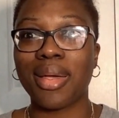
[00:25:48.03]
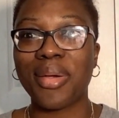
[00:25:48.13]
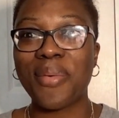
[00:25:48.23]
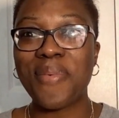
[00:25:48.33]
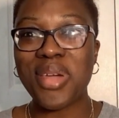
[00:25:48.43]

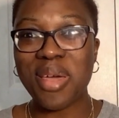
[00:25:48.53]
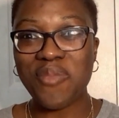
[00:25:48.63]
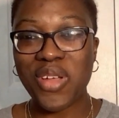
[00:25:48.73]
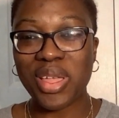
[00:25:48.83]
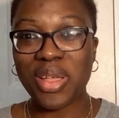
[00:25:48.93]
what I'm
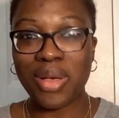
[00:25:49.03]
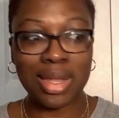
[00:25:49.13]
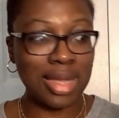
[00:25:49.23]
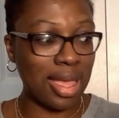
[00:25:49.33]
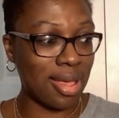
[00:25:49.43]
working
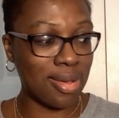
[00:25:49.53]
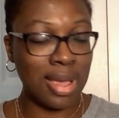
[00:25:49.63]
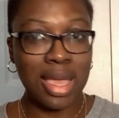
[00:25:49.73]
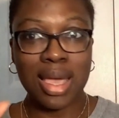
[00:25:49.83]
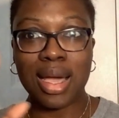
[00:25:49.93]
on now,
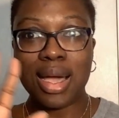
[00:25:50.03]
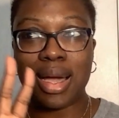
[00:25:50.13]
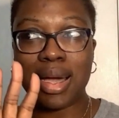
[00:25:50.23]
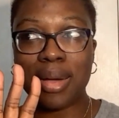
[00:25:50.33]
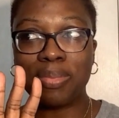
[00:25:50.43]

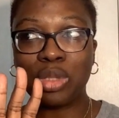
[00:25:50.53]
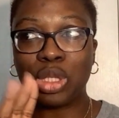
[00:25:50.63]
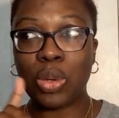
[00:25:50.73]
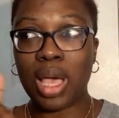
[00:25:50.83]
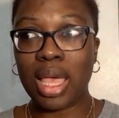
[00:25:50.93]

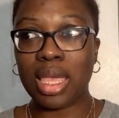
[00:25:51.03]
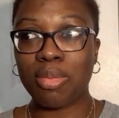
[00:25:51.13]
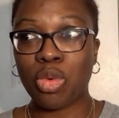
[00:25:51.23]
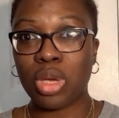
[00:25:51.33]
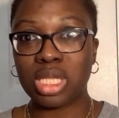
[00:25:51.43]
so I
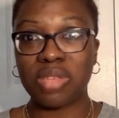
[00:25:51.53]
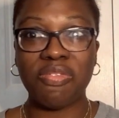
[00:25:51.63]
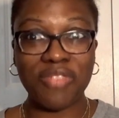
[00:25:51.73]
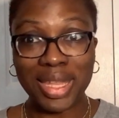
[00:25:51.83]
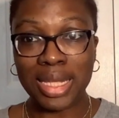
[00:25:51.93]
am going to
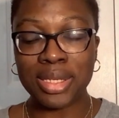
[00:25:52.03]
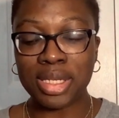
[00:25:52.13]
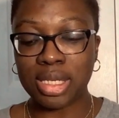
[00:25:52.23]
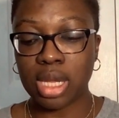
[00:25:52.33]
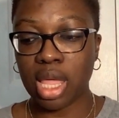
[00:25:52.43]

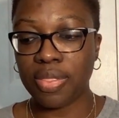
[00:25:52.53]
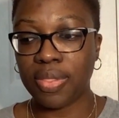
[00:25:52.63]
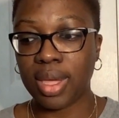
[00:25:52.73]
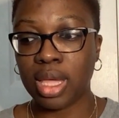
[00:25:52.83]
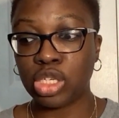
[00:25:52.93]
finish
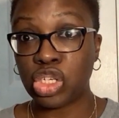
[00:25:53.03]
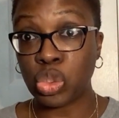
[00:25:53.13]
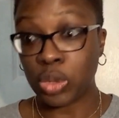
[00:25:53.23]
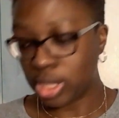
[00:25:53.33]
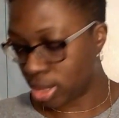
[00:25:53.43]
the
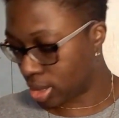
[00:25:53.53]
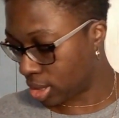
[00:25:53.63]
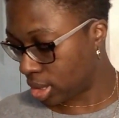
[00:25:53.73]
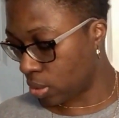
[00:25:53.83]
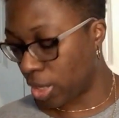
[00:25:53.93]
shorts,
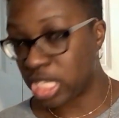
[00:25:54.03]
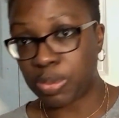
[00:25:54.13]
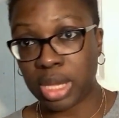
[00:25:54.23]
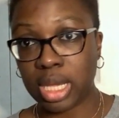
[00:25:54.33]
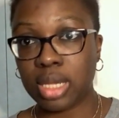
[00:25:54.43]
the
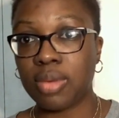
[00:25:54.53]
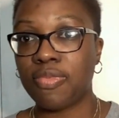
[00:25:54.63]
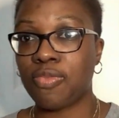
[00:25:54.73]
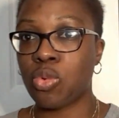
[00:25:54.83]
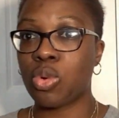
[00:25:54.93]
waistband
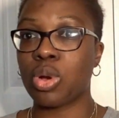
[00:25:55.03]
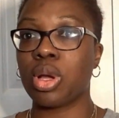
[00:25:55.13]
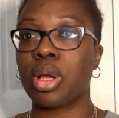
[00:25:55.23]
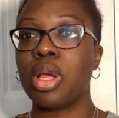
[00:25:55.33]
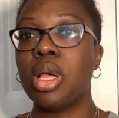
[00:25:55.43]

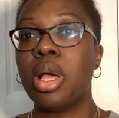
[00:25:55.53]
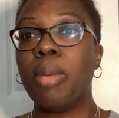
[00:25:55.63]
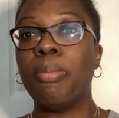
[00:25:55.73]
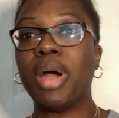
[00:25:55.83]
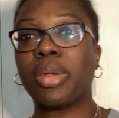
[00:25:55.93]
for
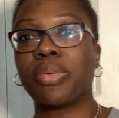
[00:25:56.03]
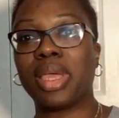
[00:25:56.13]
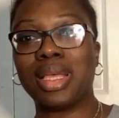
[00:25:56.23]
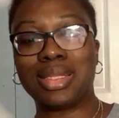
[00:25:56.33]
Butterick